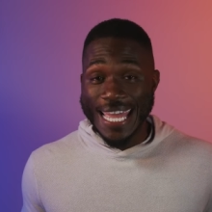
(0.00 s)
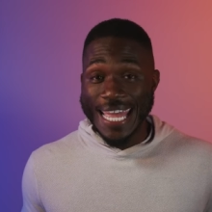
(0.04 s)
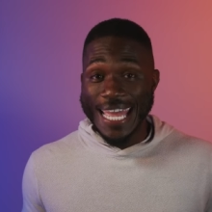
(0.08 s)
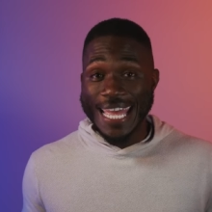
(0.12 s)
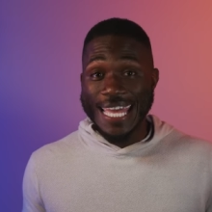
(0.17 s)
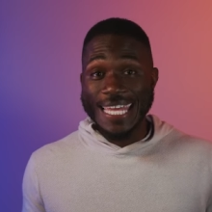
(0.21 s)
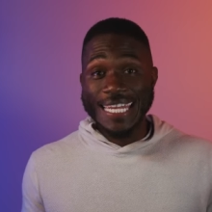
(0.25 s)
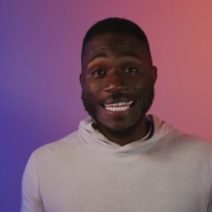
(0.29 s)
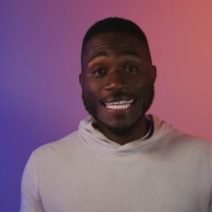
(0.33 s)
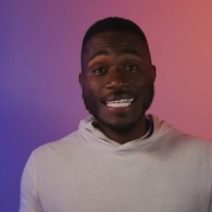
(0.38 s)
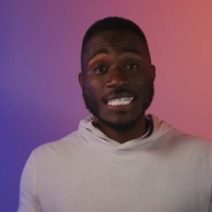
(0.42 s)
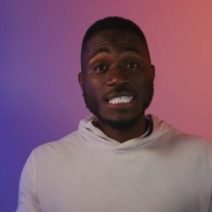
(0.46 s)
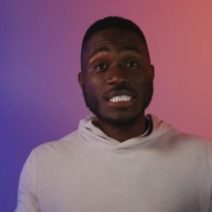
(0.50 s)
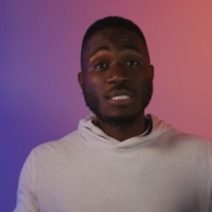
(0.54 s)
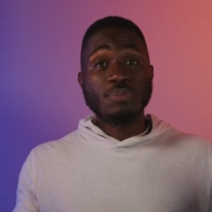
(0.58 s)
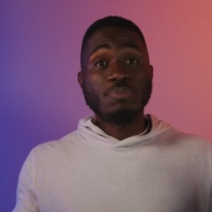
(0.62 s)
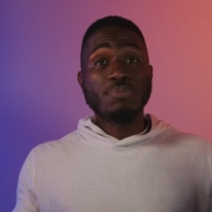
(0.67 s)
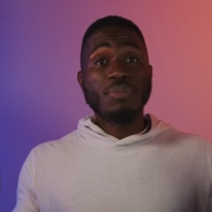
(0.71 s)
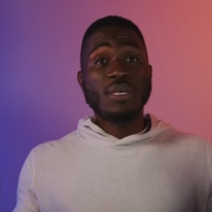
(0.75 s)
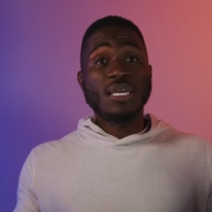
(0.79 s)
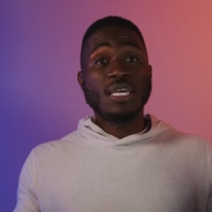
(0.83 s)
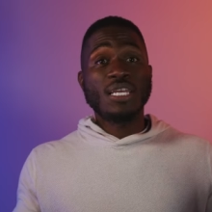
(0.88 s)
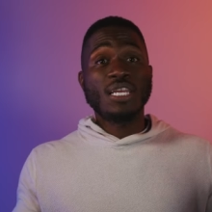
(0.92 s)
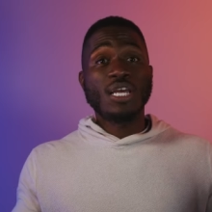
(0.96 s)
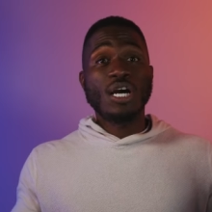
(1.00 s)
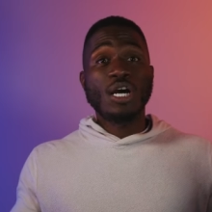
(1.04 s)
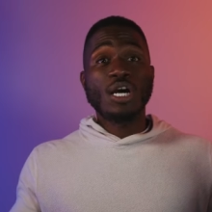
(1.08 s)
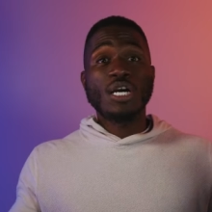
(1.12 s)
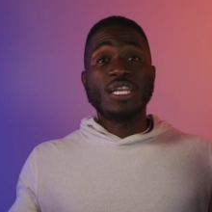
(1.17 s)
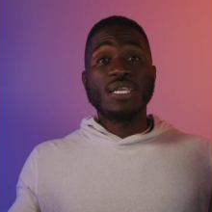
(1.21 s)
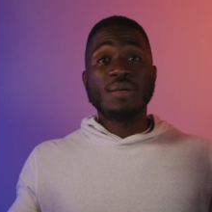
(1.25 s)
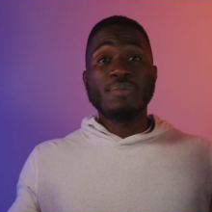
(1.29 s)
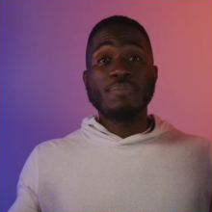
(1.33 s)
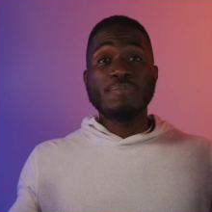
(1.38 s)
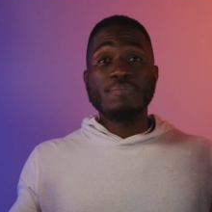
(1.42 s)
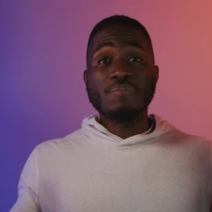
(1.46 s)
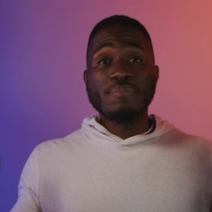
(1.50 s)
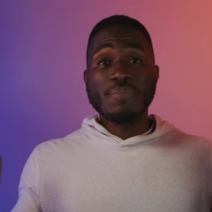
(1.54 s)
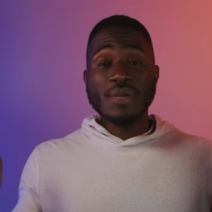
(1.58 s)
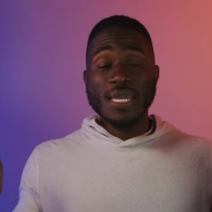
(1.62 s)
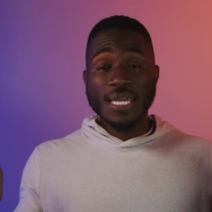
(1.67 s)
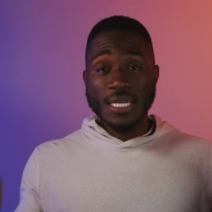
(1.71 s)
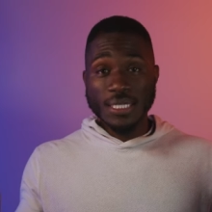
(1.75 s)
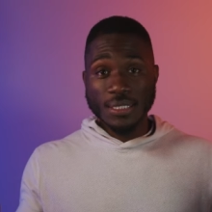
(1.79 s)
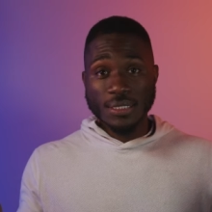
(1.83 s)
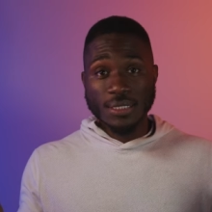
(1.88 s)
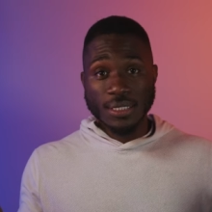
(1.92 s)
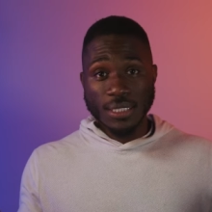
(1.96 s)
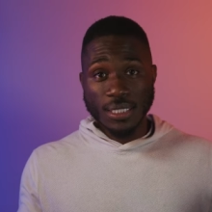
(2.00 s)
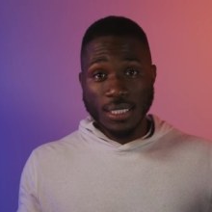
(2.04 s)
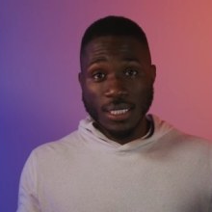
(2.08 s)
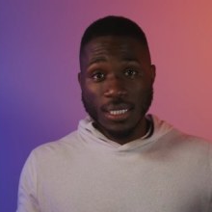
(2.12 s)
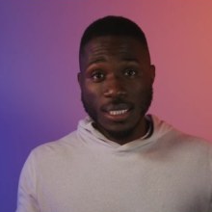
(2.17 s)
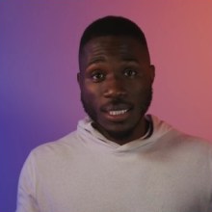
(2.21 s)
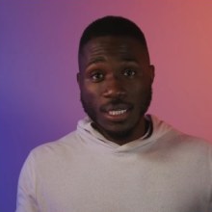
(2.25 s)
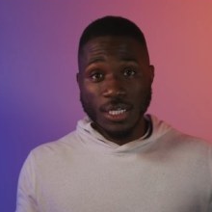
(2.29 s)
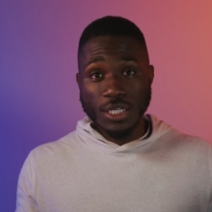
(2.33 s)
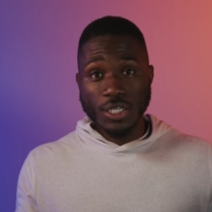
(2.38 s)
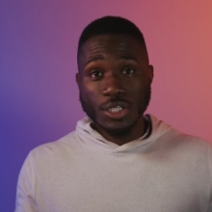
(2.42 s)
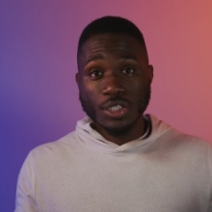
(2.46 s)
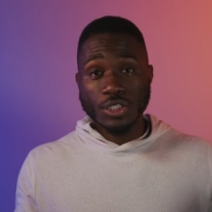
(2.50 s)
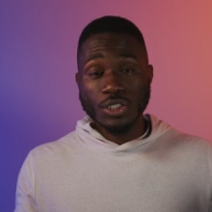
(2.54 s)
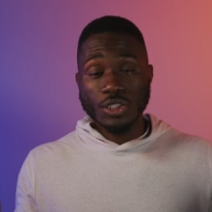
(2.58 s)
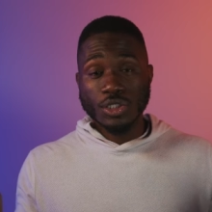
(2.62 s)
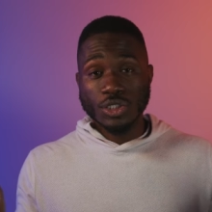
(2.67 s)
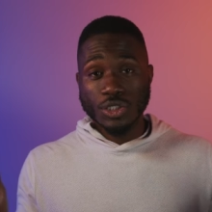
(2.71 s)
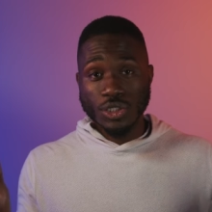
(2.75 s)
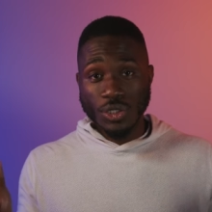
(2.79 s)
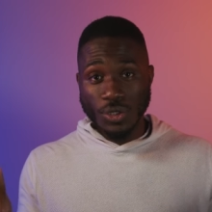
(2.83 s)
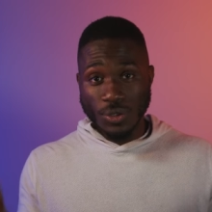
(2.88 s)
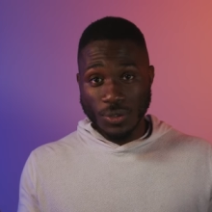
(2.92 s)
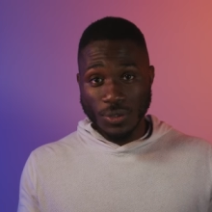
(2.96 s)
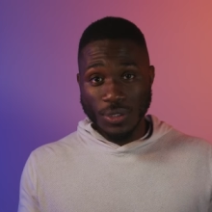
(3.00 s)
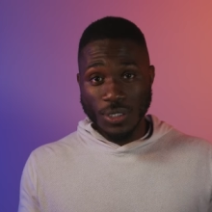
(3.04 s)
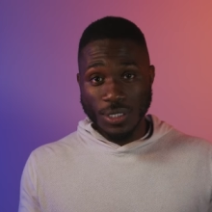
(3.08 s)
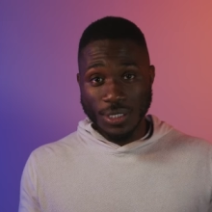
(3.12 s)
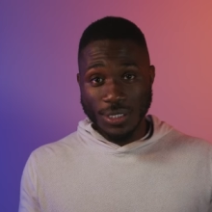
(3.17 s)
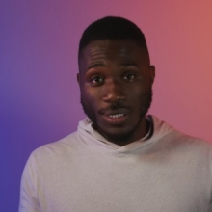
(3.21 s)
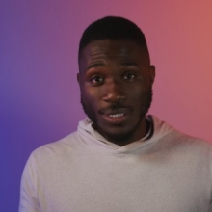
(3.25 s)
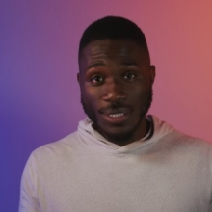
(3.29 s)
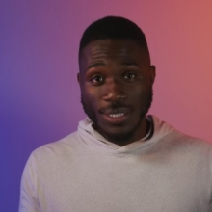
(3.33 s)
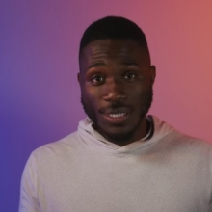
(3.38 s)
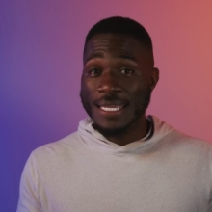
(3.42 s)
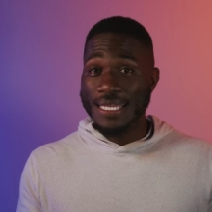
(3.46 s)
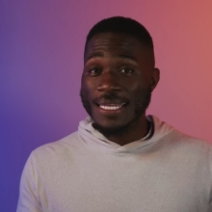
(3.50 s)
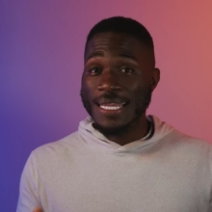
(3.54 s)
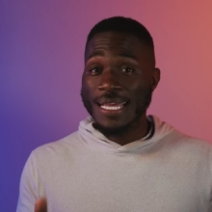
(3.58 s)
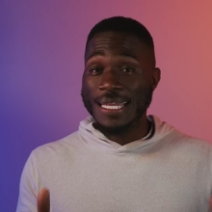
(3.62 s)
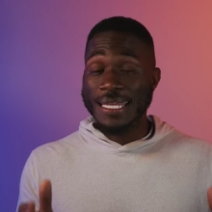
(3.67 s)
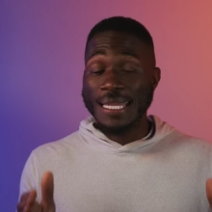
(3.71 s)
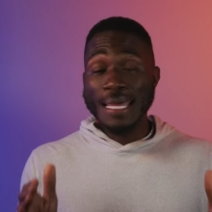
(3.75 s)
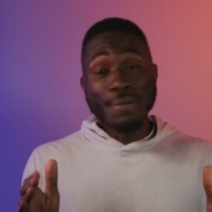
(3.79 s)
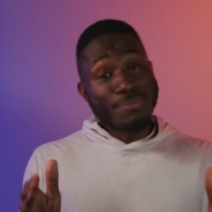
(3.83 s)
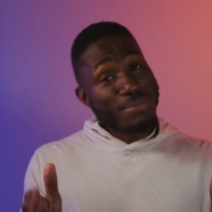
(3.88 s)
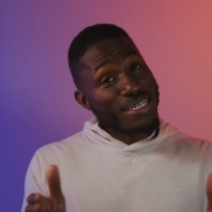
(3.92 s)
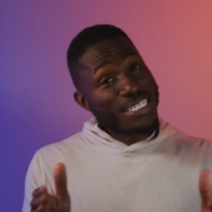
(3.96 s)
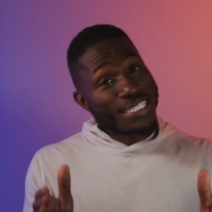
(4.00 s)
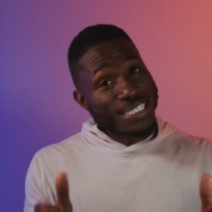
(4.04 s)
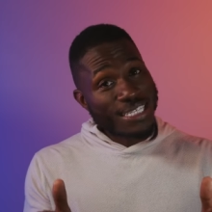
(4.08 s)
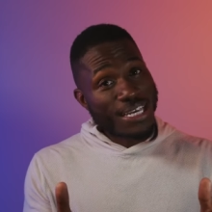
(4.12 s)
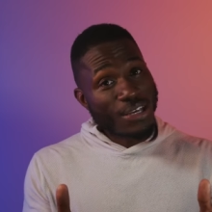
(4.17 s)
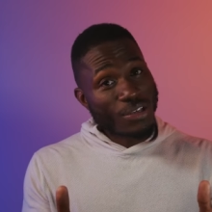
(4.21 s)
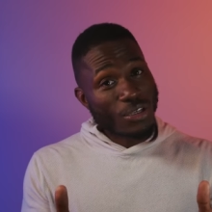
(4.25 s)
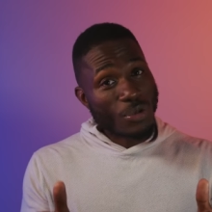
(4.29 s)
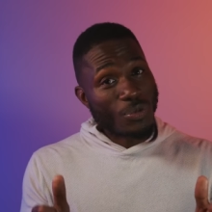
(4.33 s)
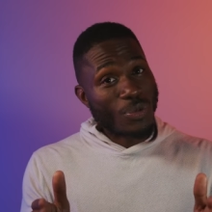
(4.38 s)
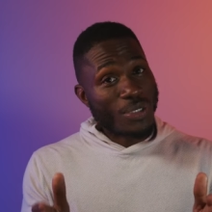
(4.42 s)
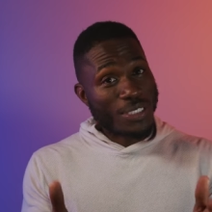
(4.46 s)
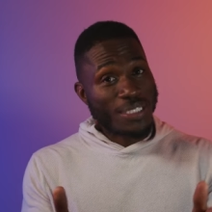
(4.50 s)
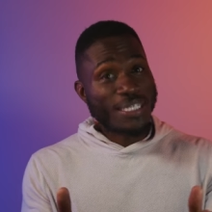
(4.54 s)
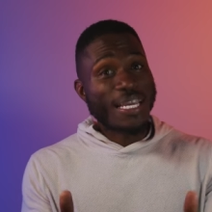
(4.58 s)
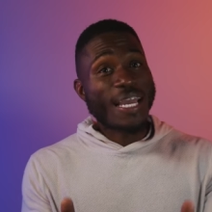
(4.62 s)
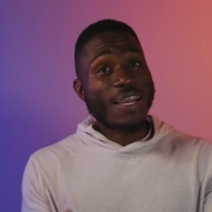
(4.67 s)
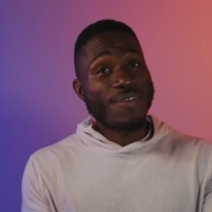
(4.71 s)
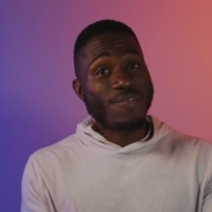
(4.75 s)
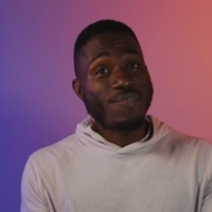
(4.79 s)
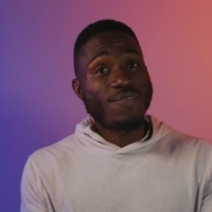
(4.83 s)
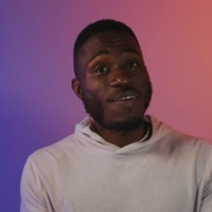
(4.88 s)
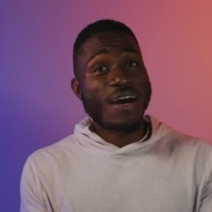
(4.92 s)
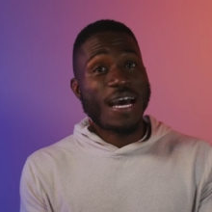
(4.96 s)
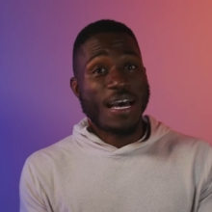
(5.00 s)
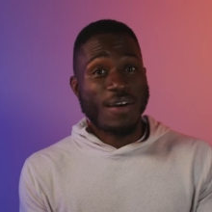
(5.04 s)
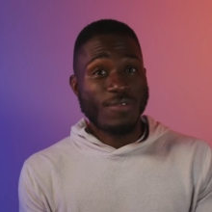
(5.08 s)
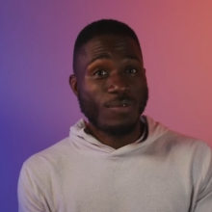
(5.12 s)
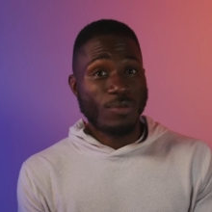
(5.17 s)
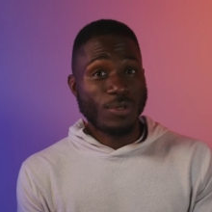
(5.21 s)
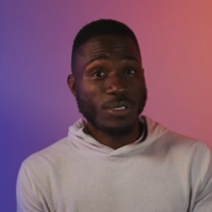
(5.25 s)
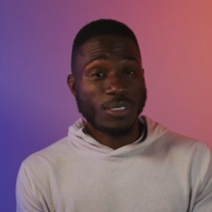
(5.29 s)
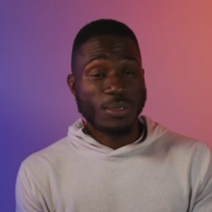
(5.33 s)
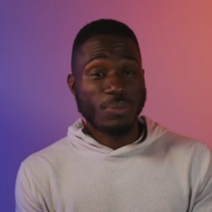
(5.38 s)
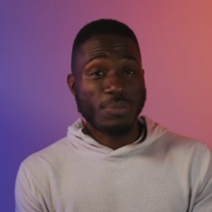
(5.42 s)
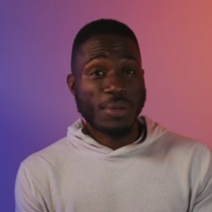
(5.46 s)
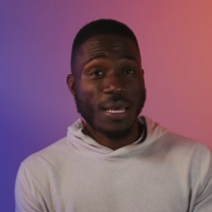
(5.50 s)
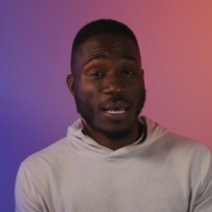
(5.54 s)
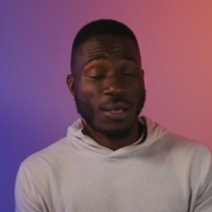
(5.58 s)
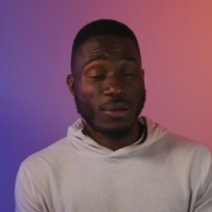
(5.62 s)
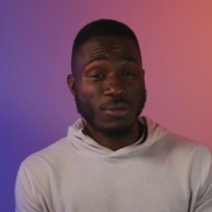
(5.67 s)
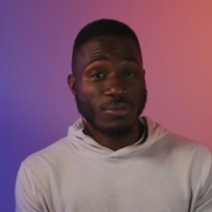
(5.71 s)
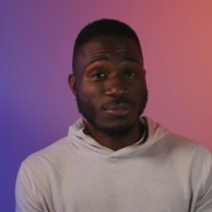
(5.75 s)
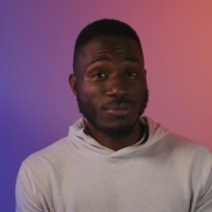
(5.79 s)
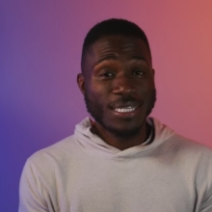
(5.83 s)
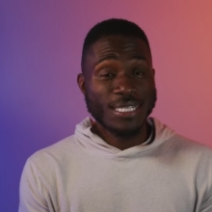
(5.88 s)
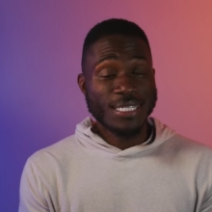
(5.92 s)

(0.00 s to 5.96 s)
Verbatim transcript: And it's been an amazing journey. Now, let me tell you what day five was about.